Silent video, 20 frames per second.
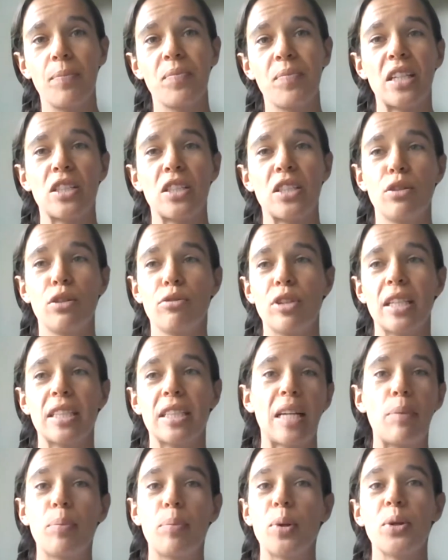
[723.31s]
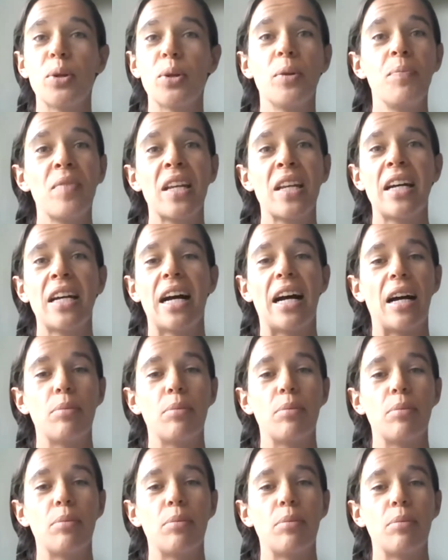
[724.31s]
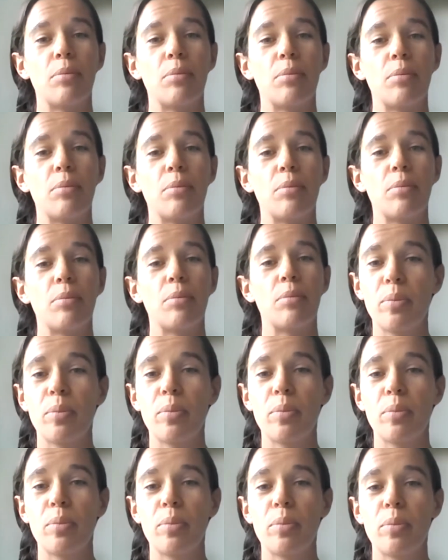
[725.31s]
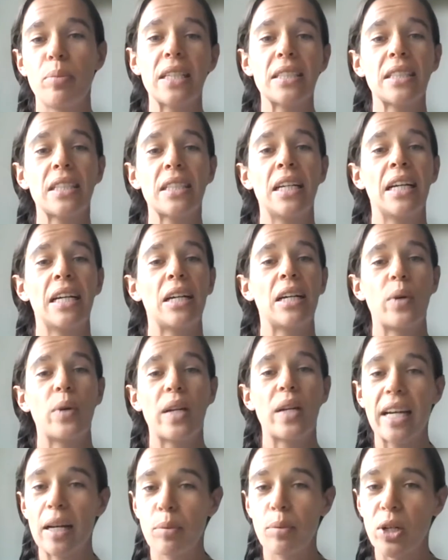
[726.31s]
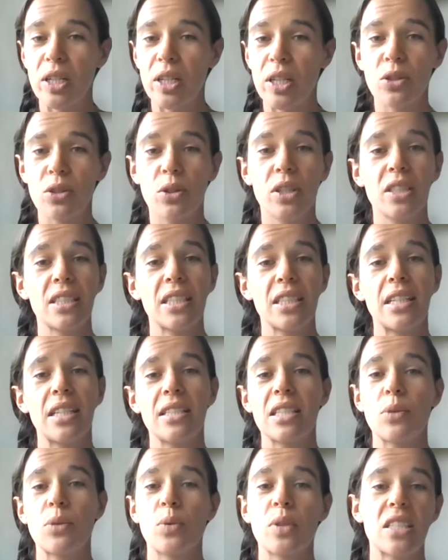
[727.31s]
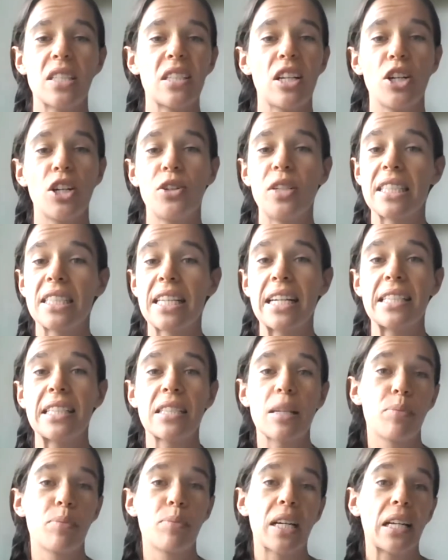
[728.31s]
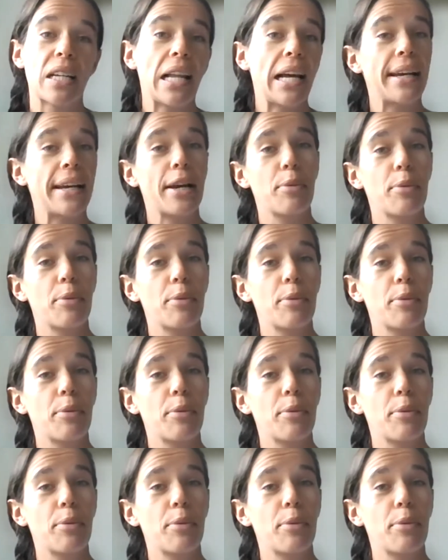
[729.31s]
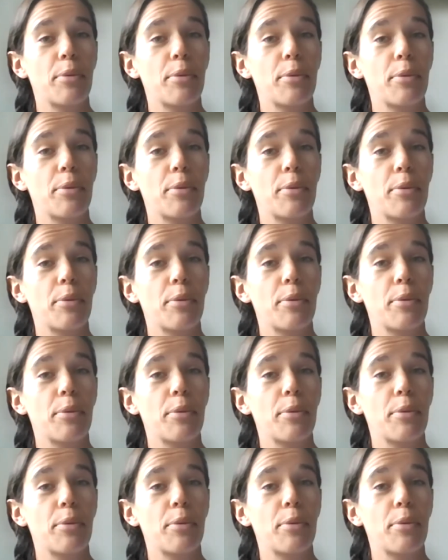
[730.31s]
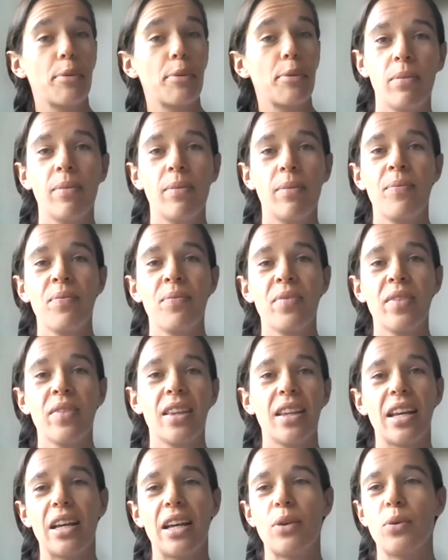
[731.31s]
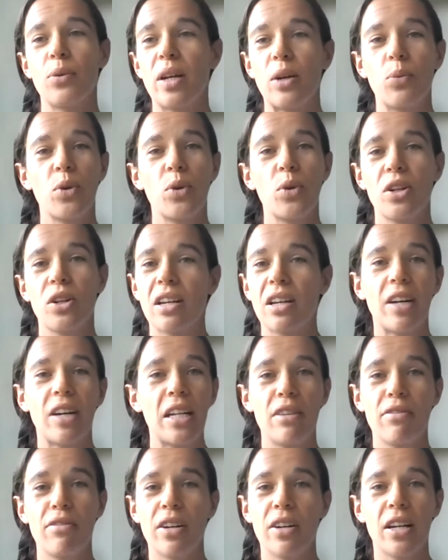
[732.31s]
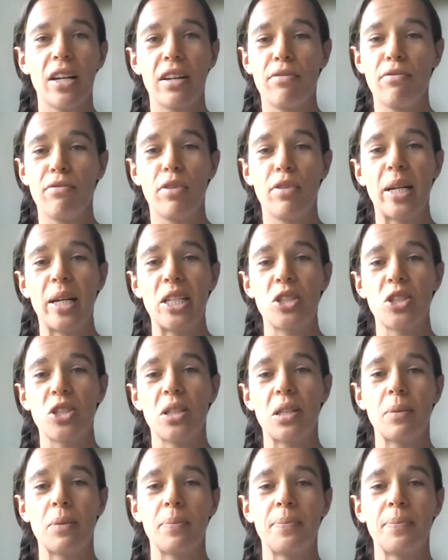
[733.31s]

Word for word: So for example, um, somebody something into us, we get parental consent, it would still only say something like nine it, it wouldn't give any further information.